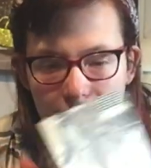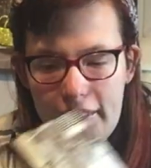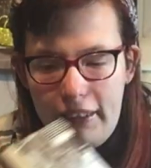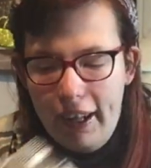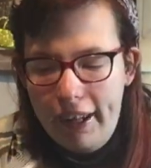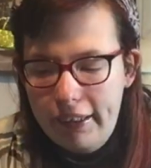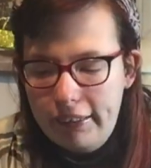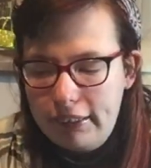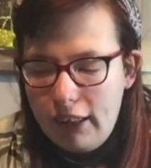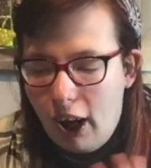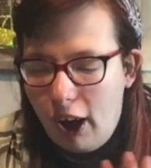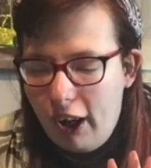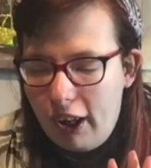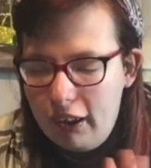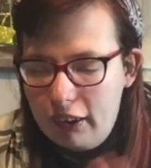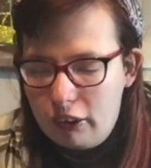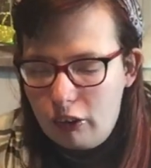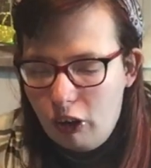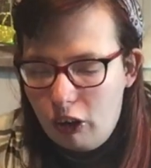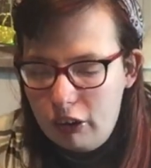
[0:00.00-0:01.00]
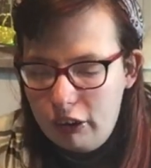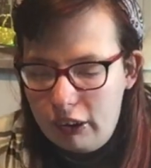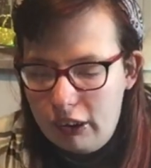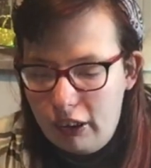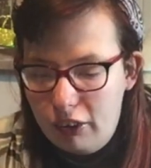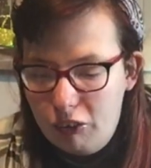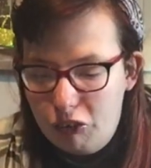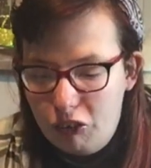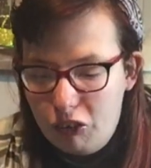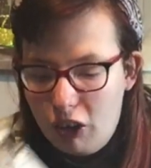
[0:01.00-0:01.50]
I've
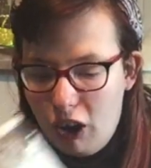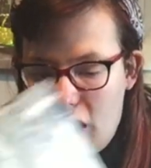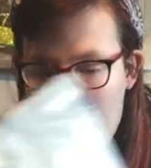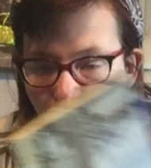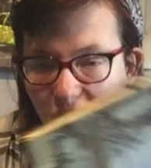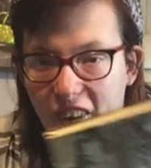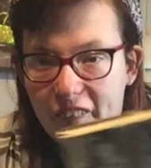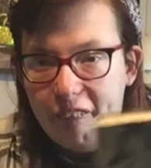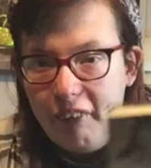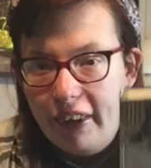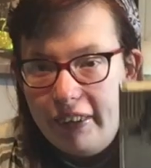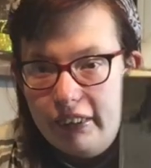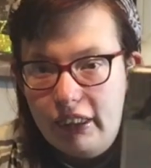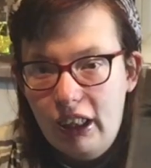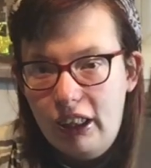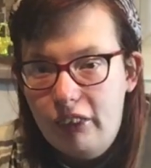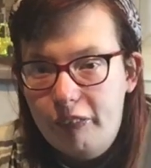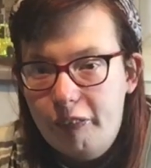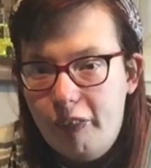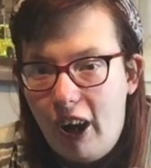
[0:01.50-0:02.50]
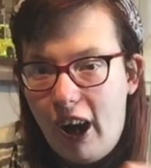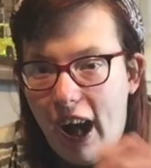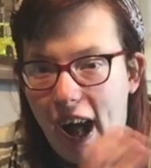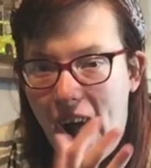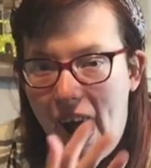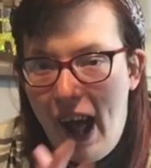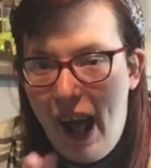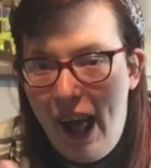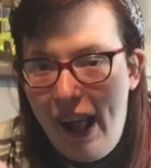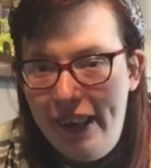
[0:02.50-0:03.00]
had this for
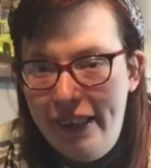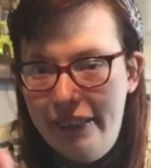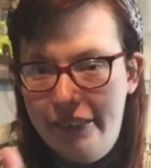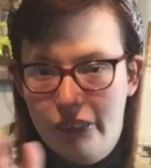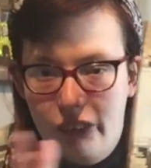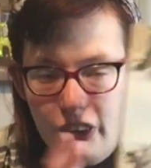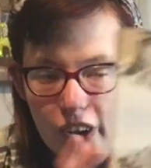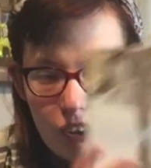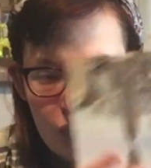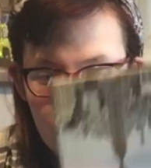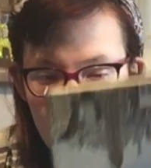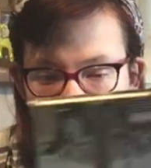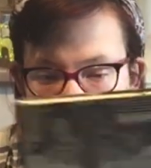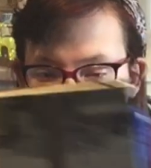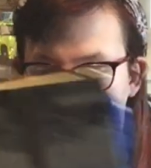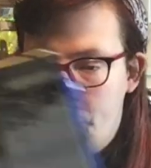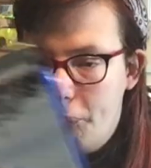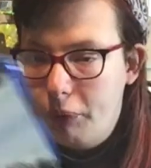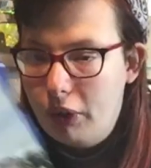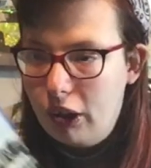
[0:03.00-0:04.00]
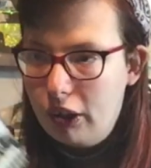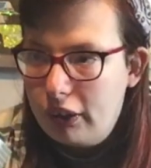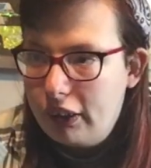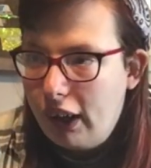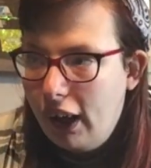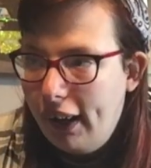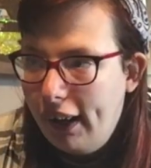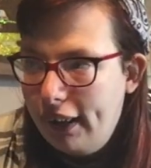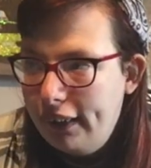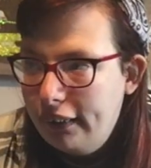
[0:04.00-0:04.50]
ages, this
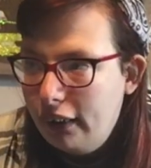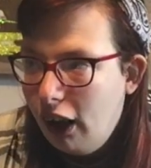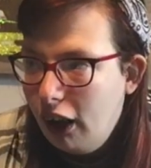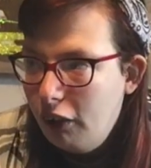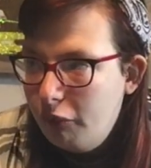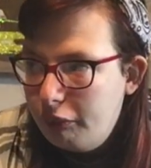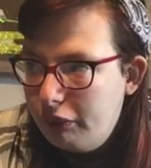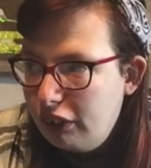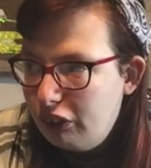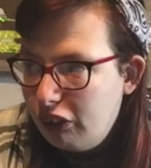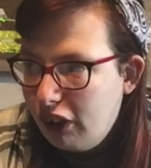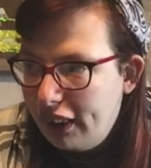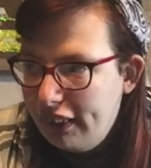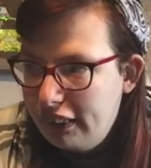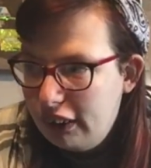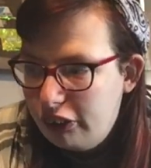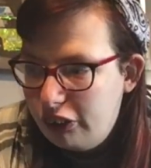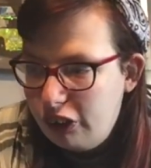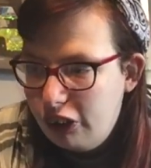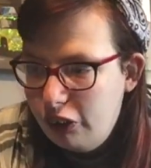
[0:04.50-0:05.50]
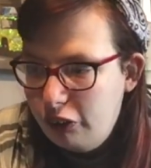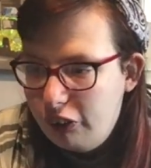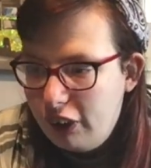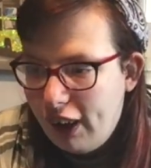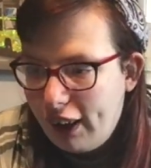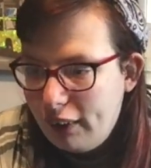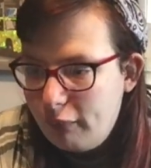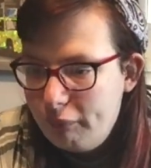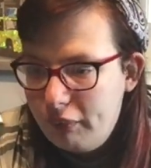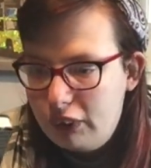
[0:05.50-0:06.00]
book, and I've decided to use it
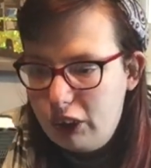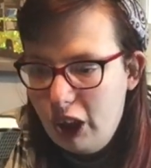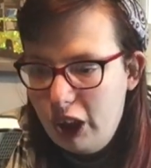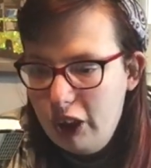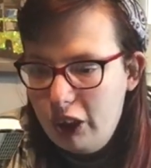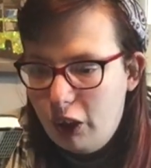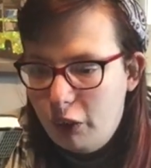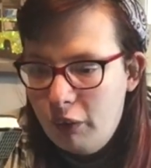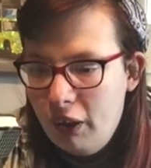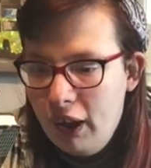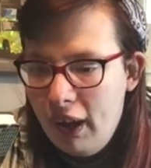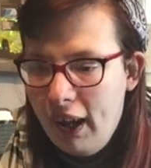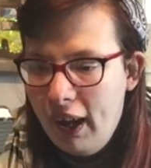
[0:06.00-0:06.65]
as my journal.